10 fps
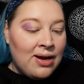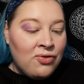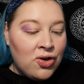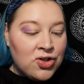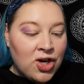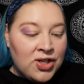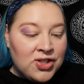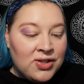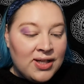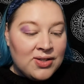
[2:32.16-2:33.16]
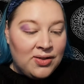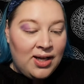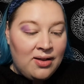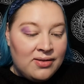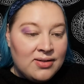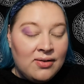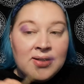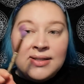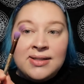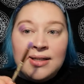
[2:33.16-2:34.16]
now I've got to try and do this on the other
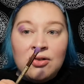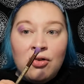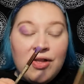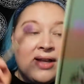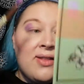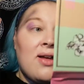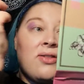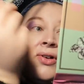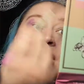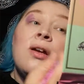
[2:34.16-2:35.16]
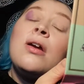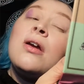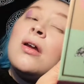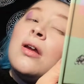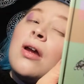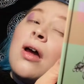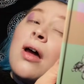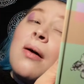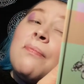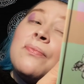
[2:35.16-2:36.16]
side. Did not think that through,
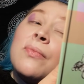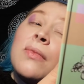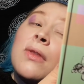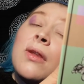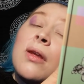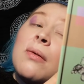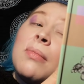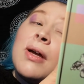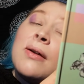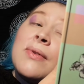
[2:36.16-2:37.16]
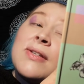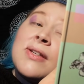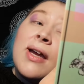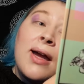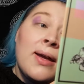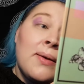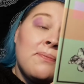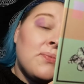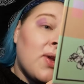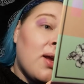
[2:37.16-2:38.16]
but that's okay.
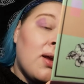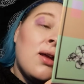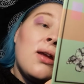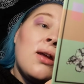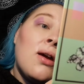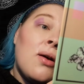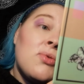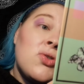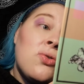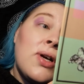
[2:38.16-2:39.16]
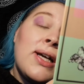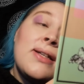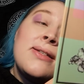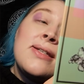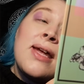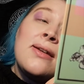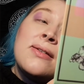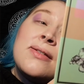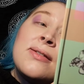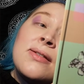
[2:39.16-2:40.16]
I'm sure it can
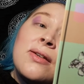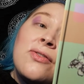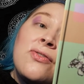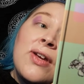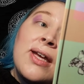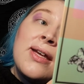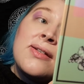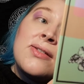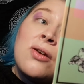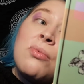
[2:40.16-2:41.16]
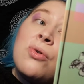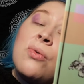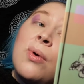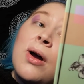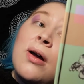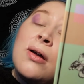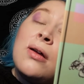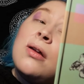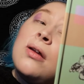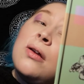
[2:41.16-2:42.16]
sense fear, so we'll
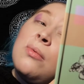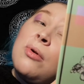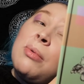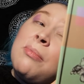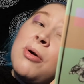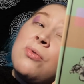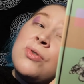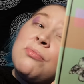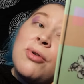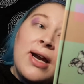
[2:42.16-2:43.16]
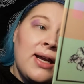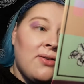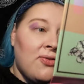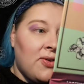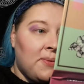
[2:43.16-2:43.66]
be bold and brave.